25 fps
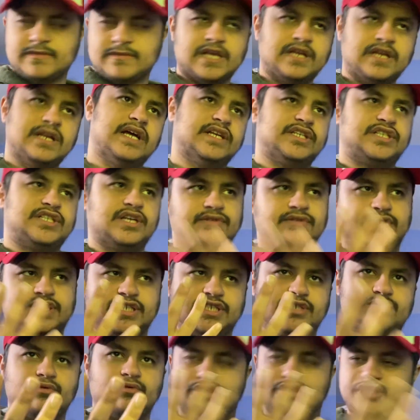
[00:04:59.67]
like Chelsea
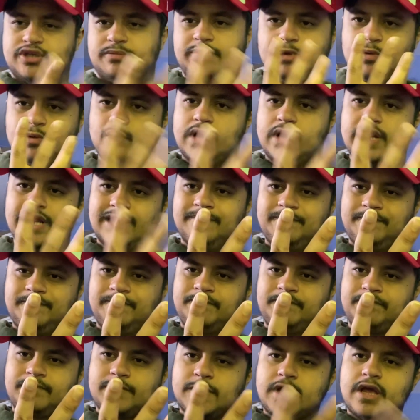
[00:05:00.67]
squad should be winning.
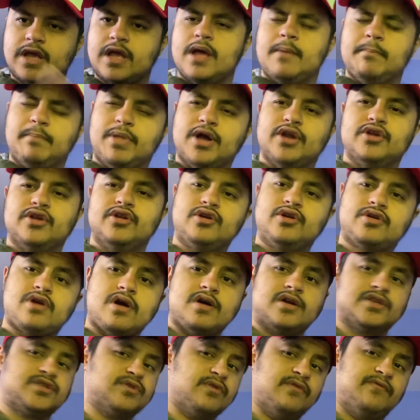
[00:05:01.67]
But
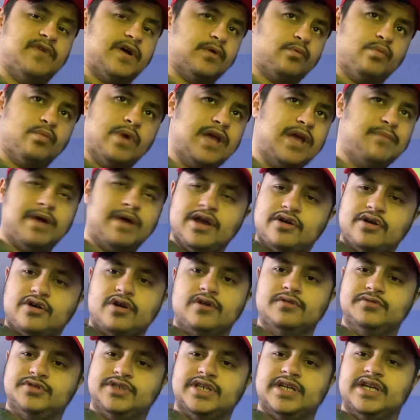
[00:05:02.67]
Newcastle have had way better
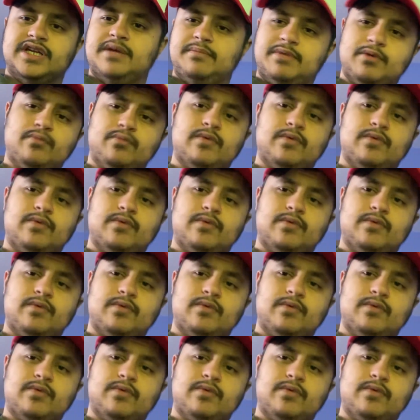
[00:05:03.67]
coaching. They've been